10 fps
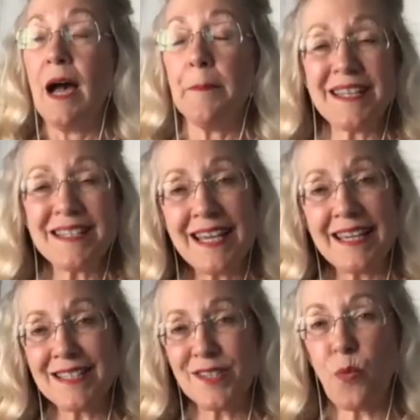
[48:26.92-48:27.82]
I'm not saying
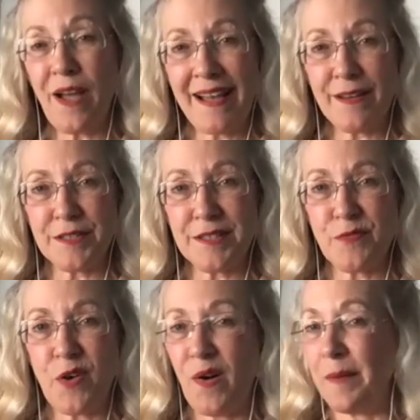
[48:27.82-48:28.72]
it's the White House's
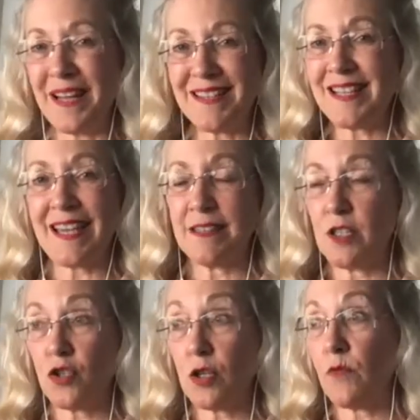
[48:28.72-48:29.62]
fault. I'm not saying that you
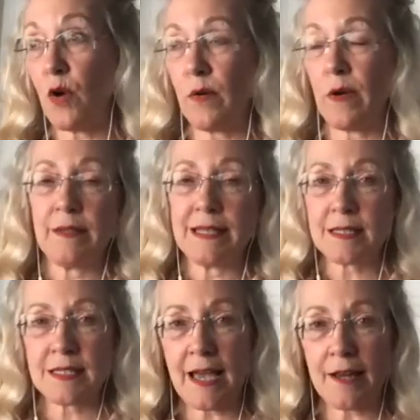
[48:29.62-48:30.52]
should vote
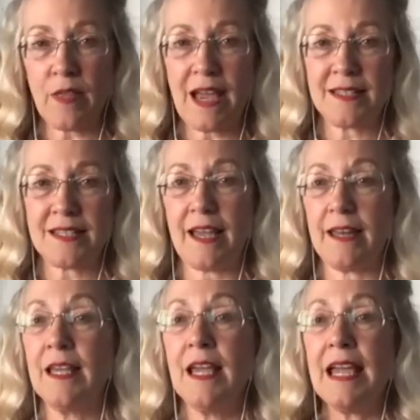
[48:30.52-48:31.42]
this side or that side.
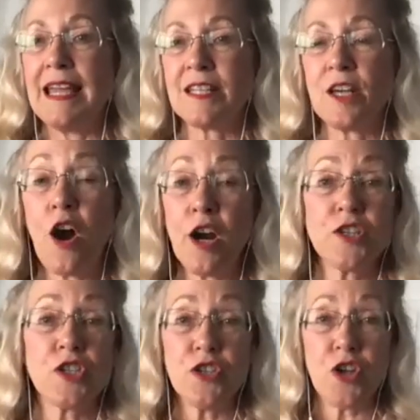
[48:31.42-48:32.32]
It's hard
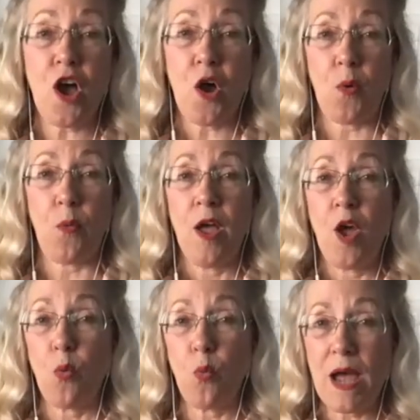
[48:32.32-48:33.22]
to know
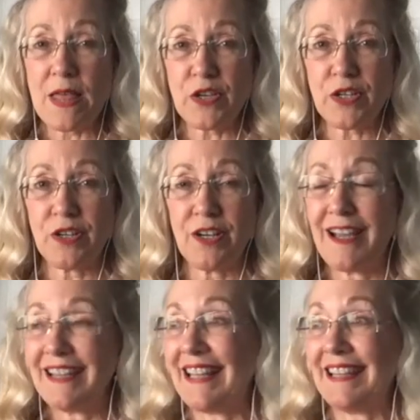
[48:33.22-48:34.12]
whether
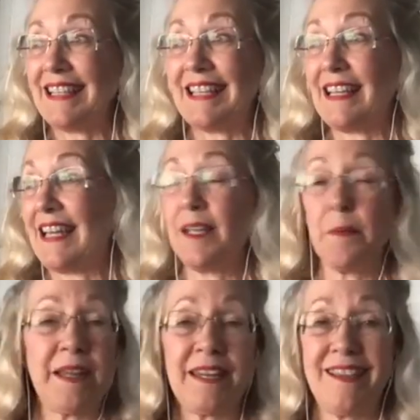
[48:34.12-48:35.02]

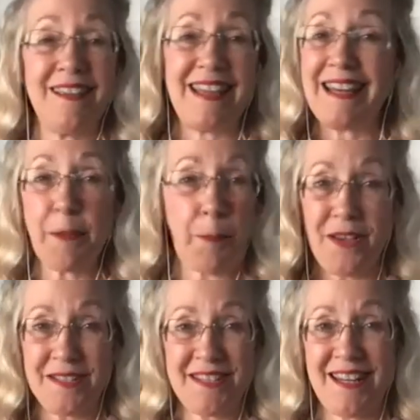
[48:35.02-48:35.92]
any
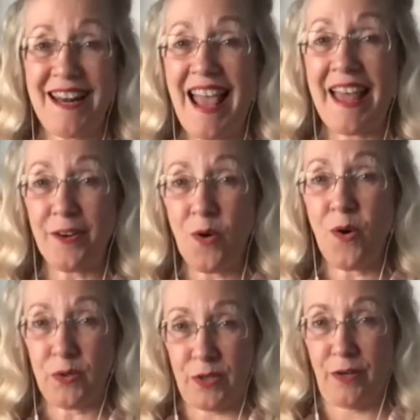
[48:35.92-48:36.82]
president at
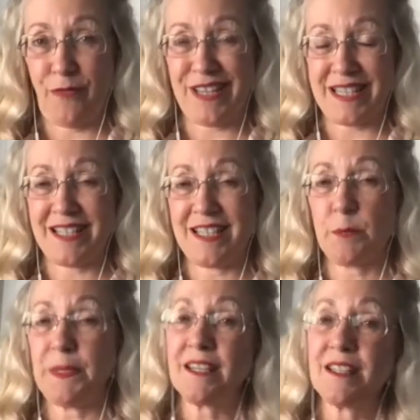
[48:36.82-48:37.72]
all could have fixed this,
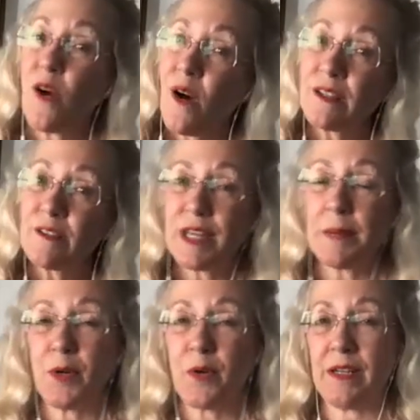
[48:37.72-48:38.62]
because all of them
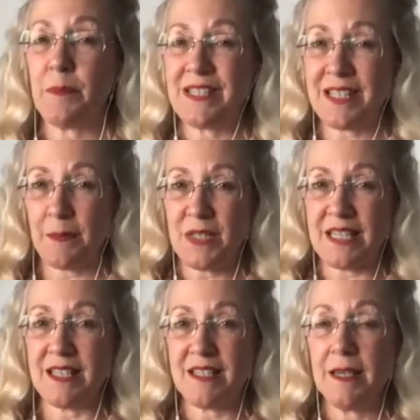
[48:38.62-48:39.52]
are going to be tempted